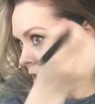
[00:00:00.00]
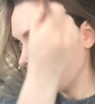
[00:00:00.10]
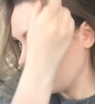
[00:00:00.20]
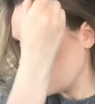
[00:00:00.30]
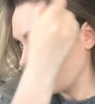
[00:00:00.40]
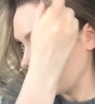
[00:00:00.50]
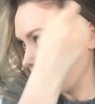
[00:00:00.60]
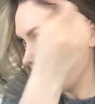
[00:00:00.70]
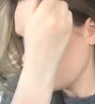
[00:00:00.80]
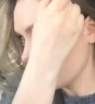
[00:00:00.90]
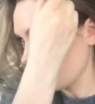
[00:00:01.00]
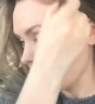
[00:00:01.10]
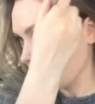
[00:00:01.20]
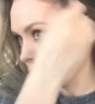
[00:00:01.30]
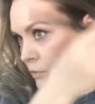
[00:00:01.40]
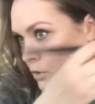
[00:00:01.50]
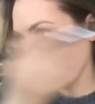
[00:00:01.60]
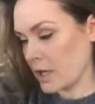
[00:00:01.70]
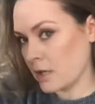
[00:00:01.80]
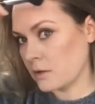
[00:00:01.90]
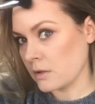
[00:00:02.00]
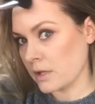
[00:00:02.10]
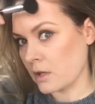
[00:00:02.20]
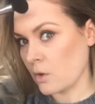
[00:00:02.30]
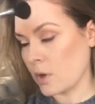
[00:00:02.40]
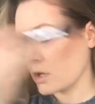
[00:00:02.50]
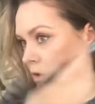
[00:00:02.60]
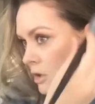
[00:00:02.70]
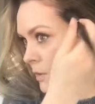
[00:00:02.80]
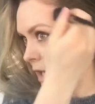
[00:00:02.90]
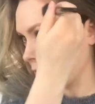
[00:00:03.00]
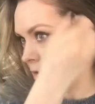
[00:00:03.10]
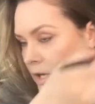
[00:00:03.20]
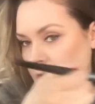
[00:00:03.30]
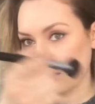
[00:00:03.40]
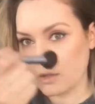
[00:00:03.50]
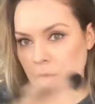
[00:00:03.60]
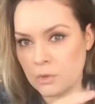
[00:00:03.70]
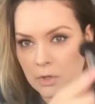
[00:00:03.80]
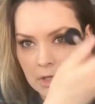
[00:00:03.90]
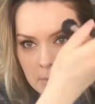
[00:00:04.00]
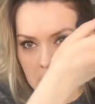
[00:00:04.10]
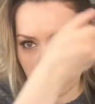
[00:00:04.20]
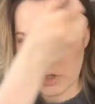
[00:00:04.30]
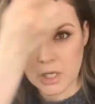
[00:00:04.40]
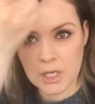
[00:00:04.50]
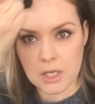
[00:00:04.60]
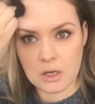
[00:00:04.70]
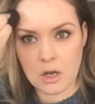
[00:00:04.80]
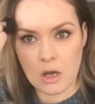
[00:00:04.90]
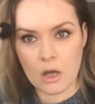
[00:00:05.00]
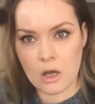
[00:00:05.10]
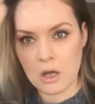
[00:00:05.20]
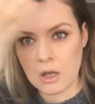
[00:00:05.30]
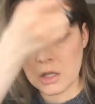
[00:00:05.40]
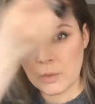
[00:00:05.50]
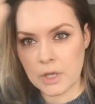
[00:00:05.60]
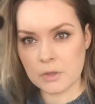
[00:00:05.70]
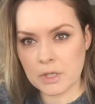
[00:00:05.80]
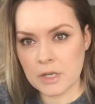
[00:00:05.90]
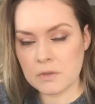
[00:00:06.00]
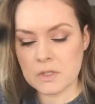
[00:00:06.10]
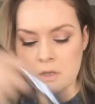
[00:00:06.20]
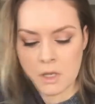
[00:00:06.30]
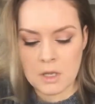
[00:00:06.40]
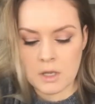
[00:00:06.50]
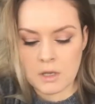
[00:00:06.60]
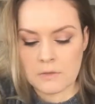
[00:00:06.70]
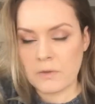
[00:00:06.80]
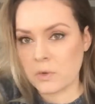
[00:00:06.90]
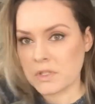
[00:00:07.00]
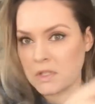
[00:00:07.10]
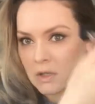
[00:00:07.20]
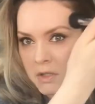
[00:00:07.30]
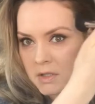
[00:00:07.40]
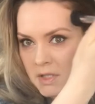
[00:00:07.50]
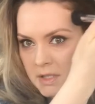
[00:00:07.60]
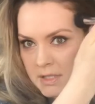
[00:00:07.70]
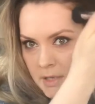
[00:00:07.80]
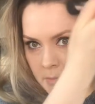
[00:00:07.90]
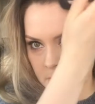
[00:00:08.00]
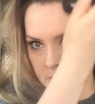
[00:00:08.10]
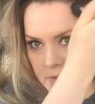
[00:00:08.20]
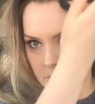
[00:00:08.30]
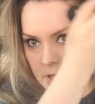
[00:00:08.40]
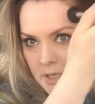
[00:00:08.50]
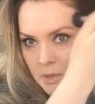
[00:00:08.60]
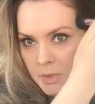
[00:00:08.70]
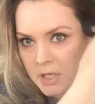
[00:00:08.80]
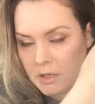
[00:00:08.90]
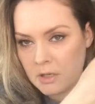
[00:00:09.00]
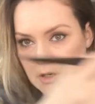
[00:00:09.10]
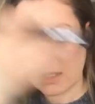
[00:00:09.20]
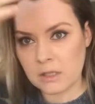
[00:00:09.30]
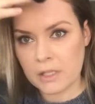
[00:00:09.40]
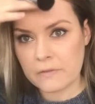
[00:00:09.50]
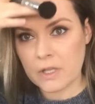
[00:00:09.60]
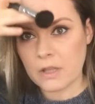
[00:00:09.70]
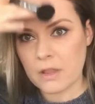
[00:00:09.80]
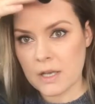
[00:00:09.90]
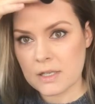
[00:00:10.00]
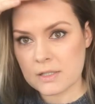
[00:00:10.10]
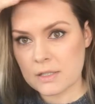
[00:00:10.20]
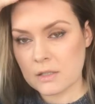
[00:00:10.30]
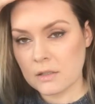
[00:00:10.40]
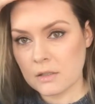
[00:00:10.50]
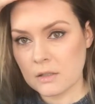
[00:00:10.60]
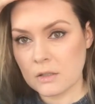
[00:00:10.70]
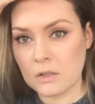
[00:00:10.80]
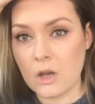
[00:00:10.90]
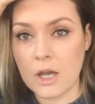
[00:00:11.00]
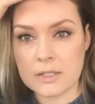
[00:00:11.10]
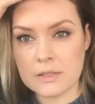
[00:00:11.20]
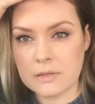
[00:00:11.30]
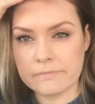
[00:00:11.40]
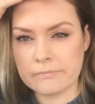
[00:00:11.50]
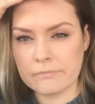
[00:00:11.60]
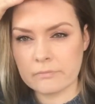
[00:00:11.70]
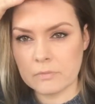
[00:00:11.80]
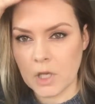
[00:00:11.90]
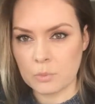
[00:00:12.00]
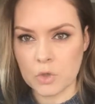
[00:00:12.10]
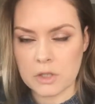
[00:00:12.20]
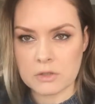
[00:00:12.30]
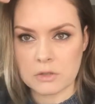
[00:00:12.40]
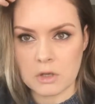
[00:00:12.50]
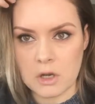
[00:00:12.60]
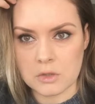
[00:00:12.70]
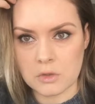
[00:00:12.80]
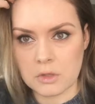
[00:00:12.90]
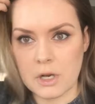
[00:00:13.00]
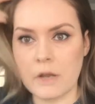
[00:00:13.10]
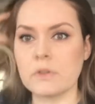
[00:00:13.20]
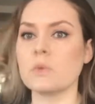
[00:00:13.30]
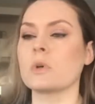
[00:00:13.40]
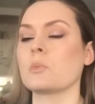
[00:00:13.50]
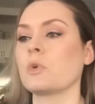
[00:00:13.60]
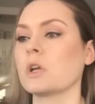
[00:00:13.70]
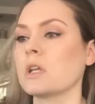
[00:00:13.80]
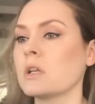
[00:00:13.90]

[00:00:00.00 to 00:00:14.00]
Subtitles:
Now, if you have a smaller forehead or like a quite low hairline, I wouldn't recommend bringing it all the way around. Focus it onto the temples and up here, and leaving this not bronzed or contoured, or however you want to put it.